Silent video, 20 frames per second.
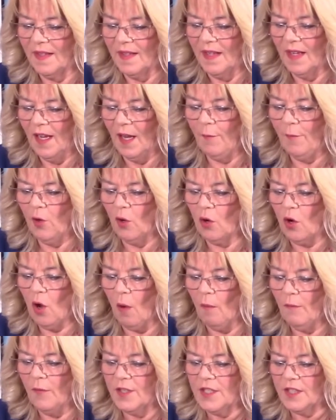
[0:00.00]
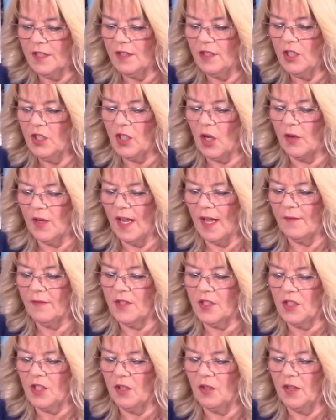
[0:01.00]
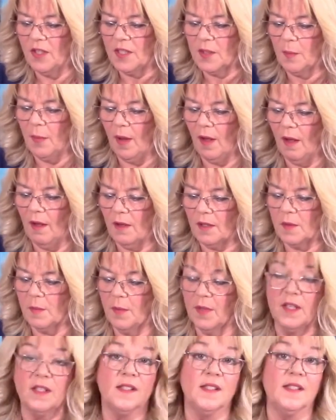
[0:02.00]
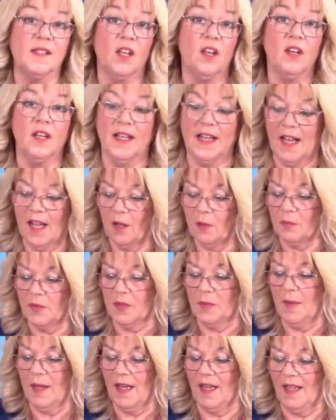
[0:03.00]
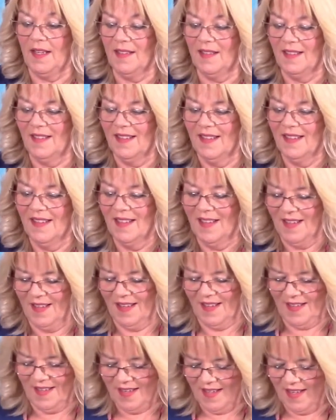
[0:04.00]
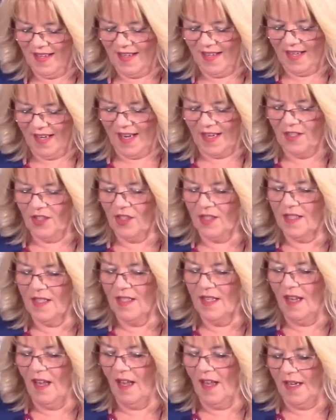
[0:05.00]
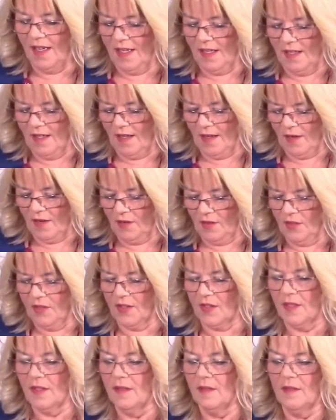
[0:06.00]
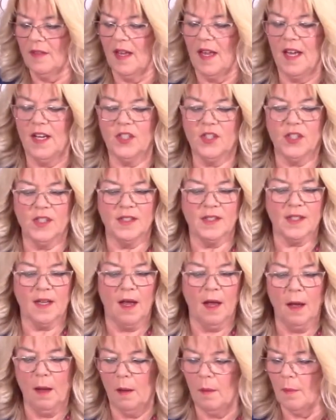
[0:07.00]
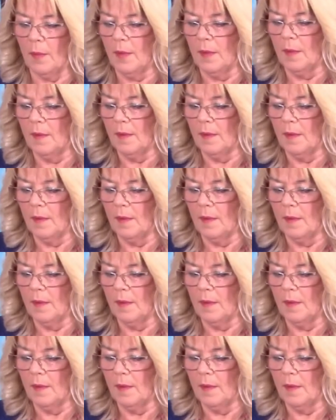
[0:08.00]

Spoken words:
If you're confident, you don't have to do this part, but it certainly helps me. And again, just line those edges up.